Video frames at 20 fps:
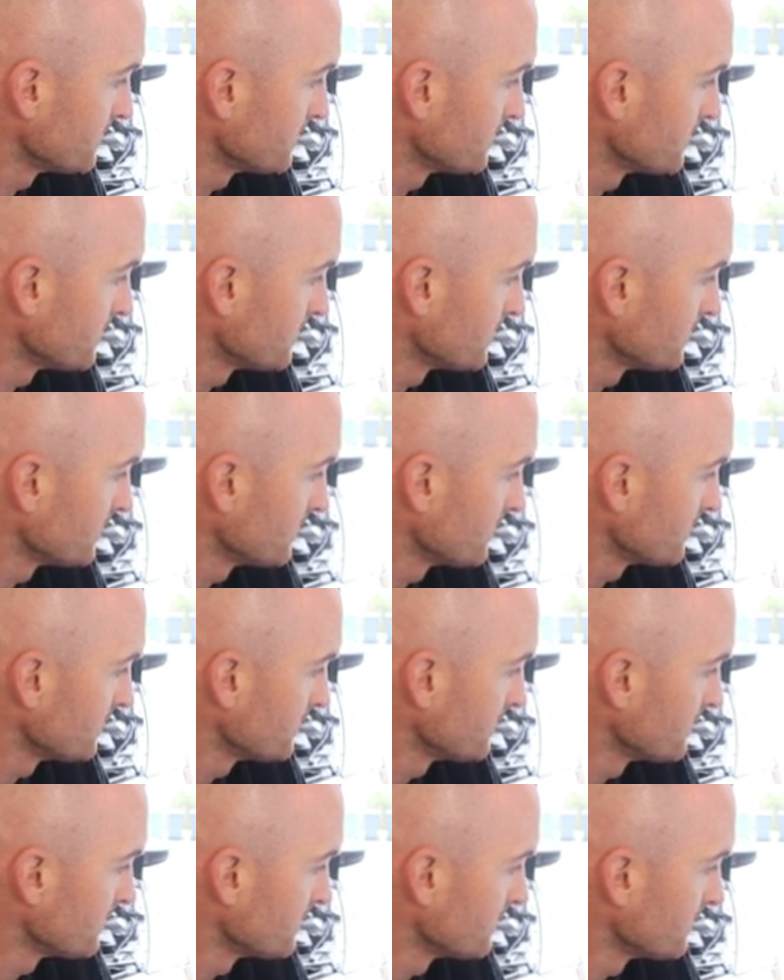
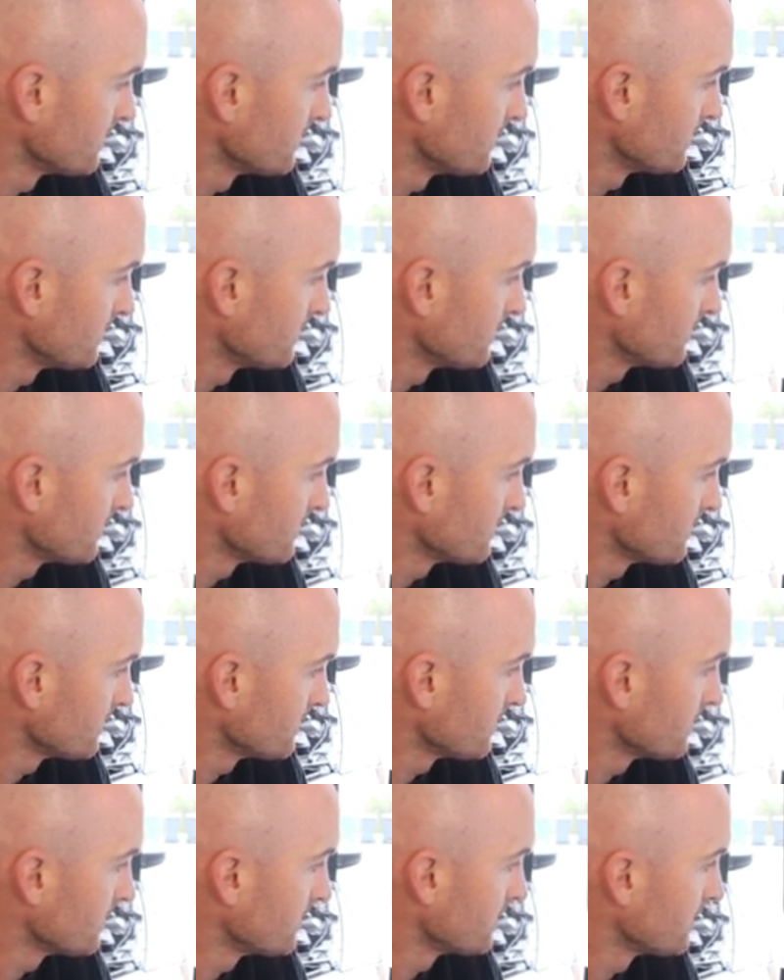
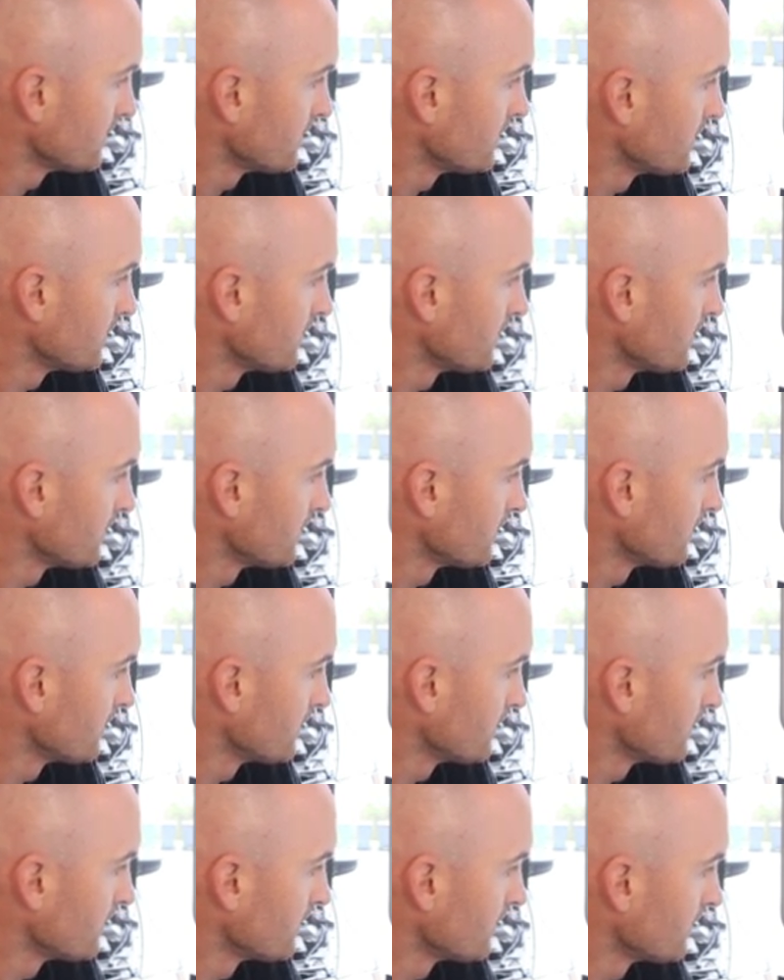
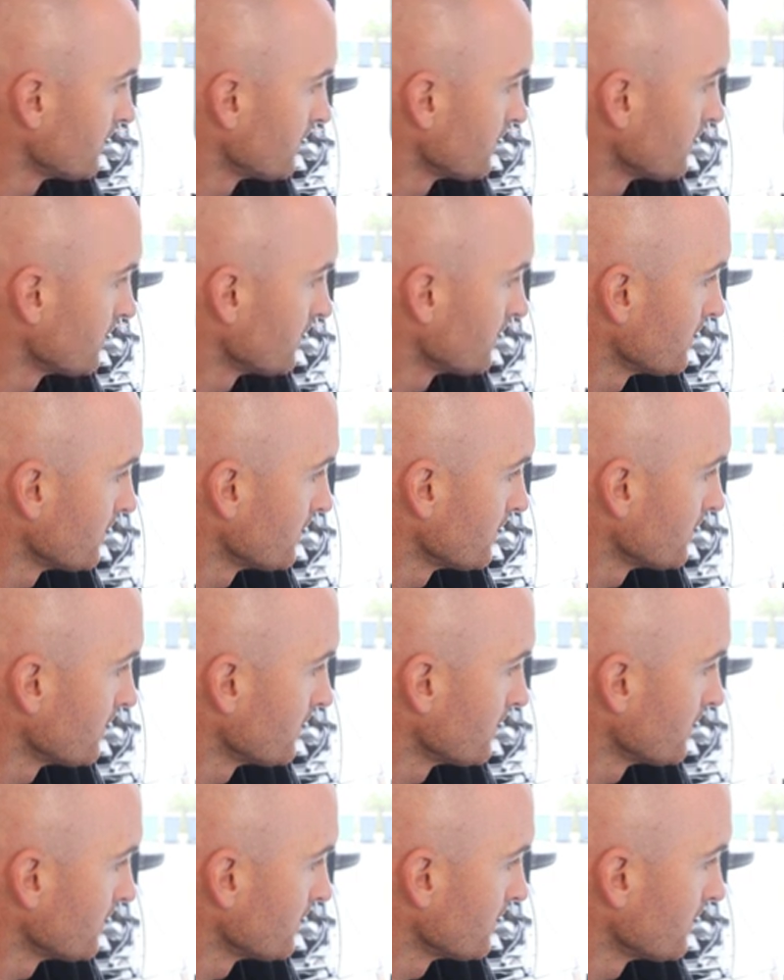
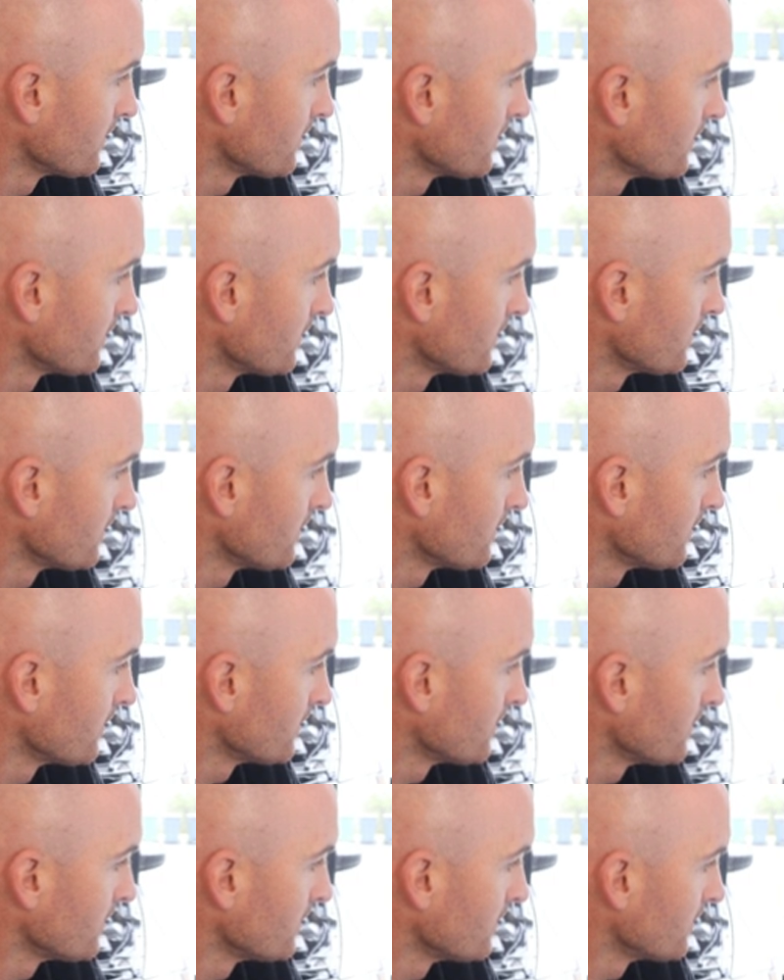
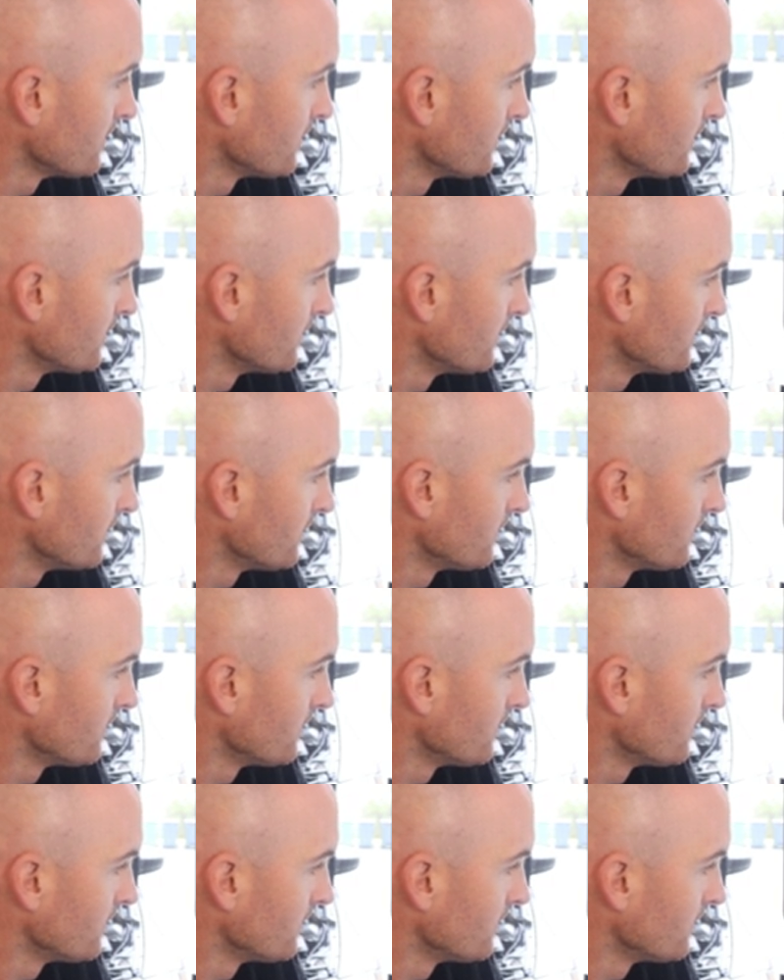Nothing is said.